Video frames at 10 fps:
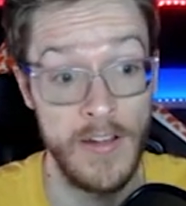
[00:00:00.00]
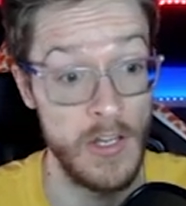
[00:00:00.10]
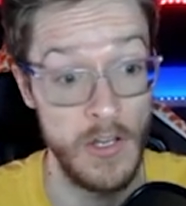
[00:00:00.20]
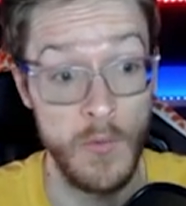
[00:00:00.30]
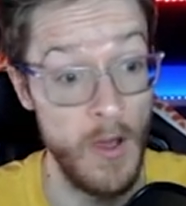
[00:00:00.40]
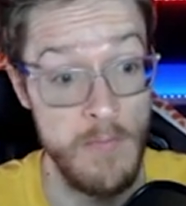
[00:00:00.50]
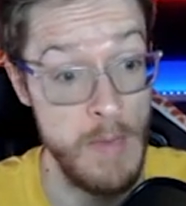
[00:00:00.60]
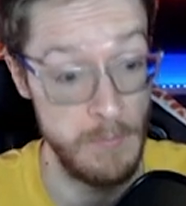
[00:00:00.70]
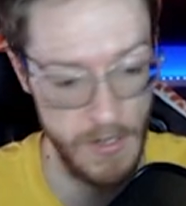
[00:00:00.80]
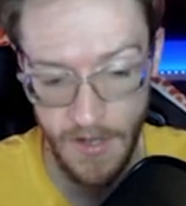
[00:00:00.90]
know what I've
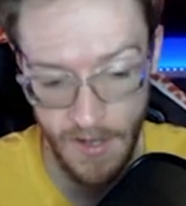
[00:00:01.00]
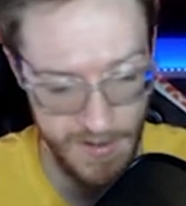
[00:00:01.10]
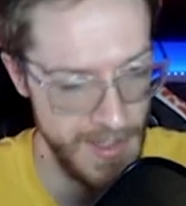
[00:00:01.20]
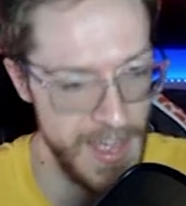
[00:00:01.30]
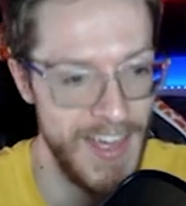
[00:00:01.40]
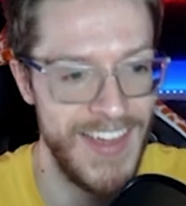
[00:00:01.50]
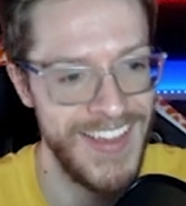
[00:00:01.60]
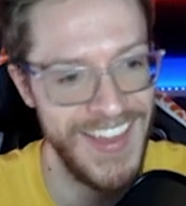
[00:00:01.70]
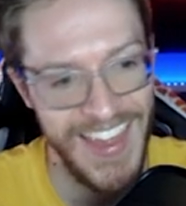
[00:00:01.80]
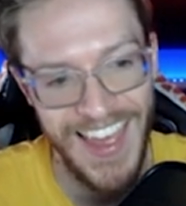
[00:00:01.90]
been, but
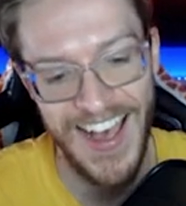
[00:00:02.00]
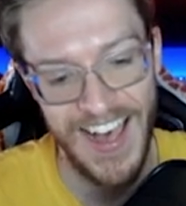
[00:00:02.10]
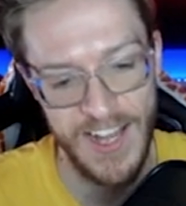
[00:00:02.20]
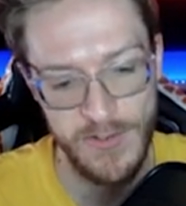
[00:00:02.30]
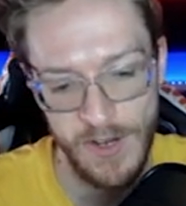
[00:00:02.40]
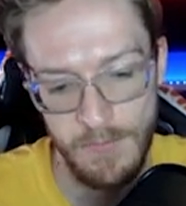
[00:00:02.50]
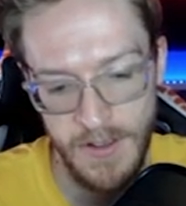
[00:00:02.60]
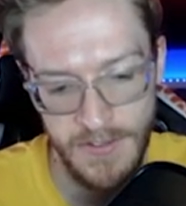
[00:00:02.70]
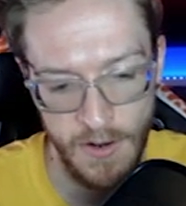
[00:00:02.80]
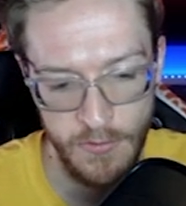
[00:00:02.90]
I treated
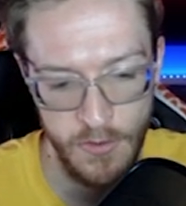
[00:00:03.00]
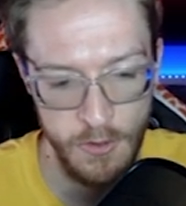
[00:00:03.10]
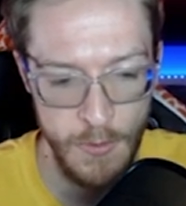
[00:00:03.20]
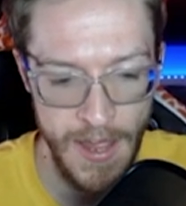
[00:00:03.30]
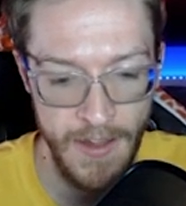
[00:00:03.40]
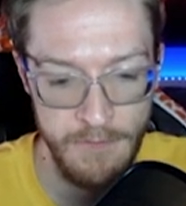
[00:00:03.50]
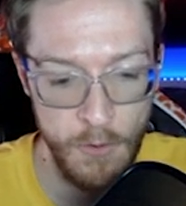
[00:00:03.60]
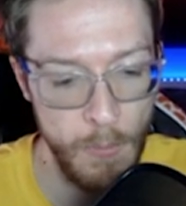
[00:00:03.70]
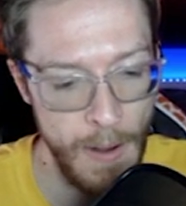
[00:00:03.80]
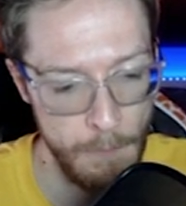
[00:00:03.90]
myself to a
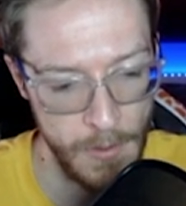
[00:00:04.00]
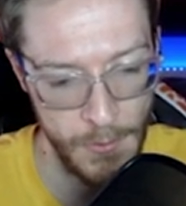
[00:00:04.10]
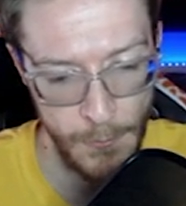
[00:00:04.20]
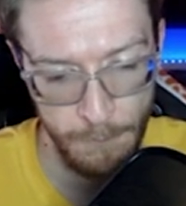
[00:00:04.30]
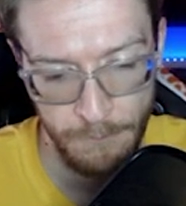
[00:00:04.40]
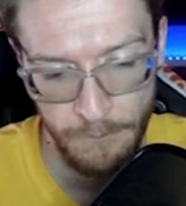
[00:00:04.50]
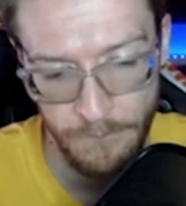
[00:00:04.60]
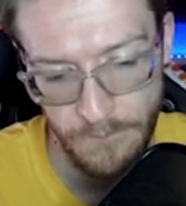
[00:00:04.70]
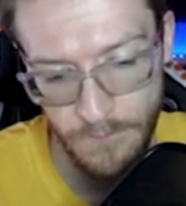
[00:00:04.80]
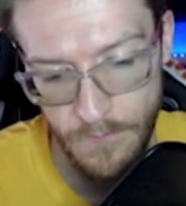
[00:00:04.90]
£4 bundle.
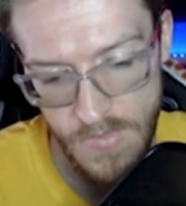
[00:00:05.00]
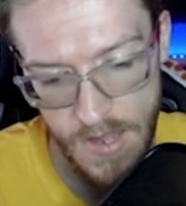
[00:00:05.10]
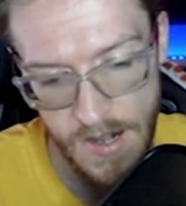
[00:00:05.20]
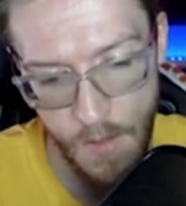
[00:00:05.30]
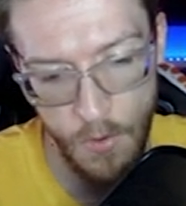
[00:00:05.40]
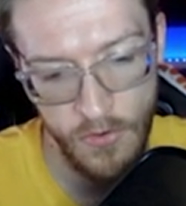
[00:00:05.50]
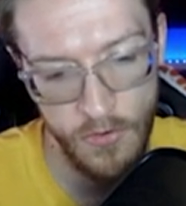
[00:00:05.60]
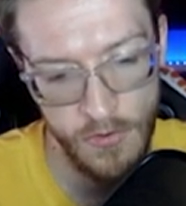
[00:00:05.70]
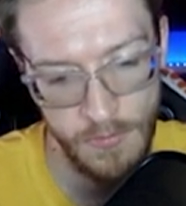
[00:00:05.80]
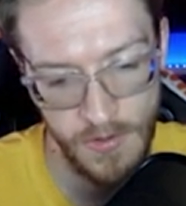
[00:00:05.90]
And I want to do
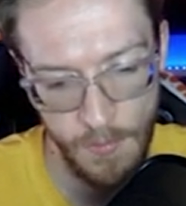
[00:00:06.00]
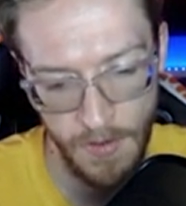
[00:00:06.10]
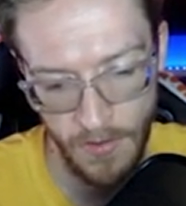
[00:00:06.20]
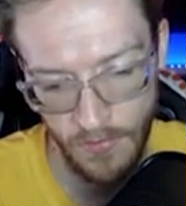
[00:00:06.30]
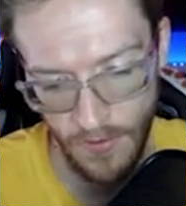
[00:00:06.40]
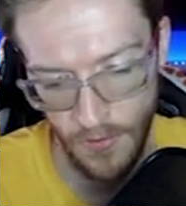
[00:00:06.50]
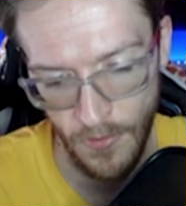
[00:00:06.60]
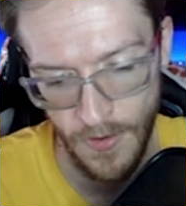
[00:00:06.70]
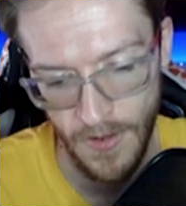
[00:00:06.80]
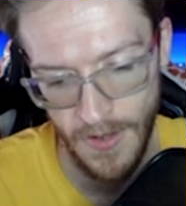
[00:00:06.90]
some summonings for you
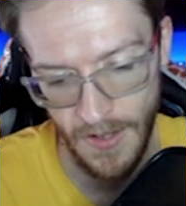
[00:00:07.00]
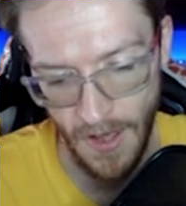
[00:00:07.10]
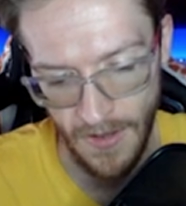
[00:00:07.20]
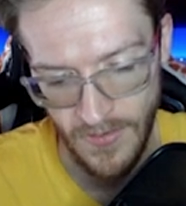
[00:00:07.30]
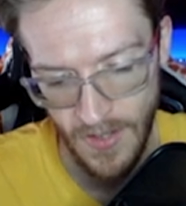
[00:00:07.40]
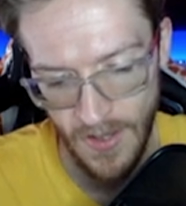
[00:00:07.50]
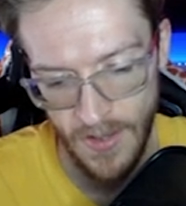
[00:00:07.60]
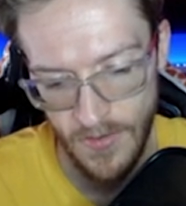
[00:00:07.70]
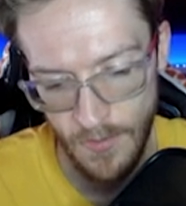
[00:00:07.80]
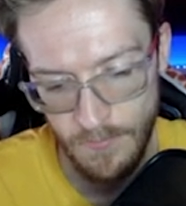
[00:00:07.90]
guys
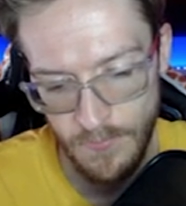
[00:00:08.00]
to